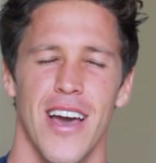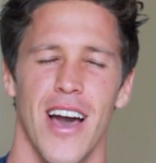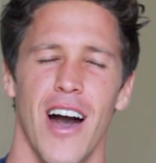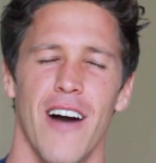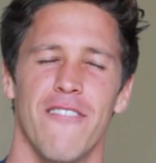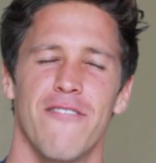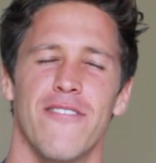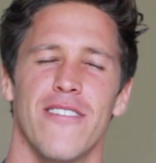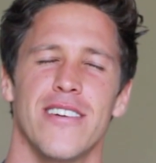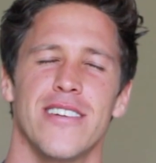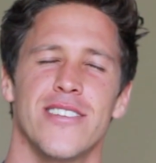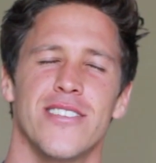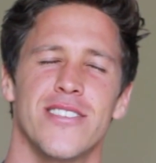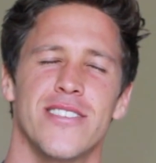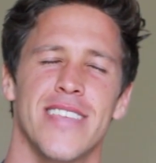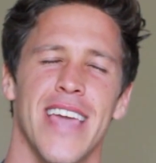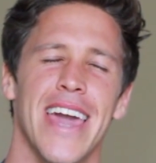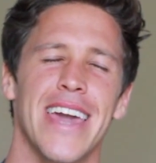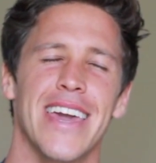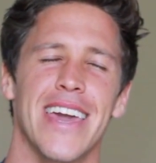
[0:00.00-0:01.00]
of
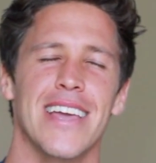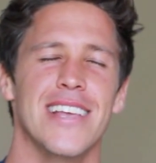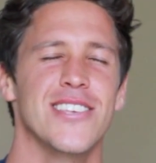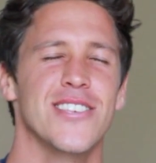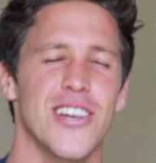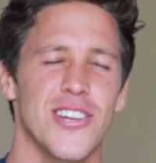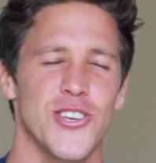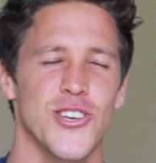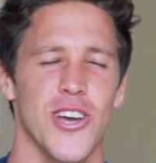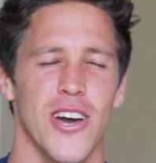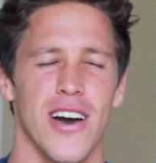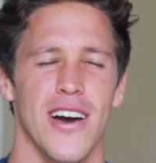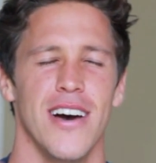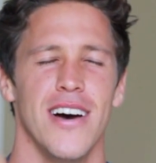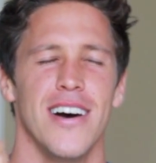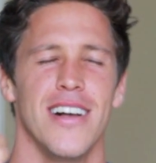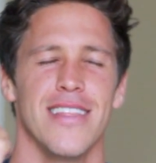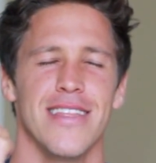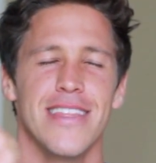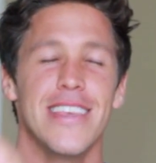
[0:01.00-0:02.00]
taking such a
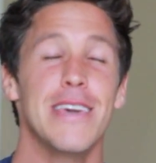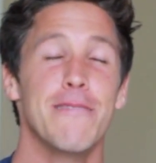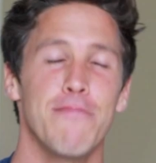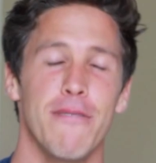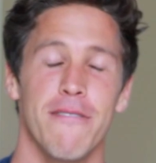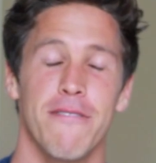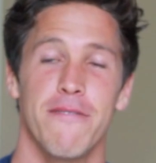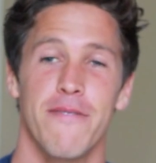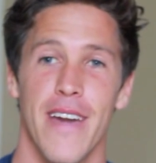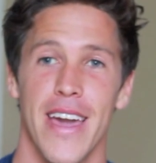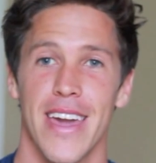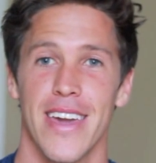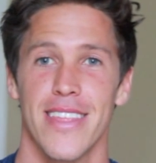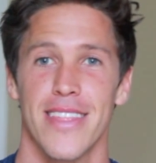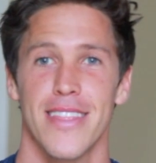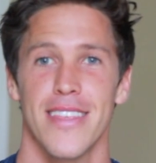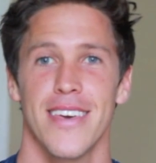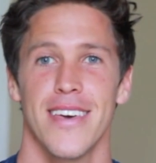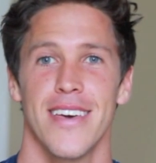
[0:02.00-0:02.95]
leap of faith,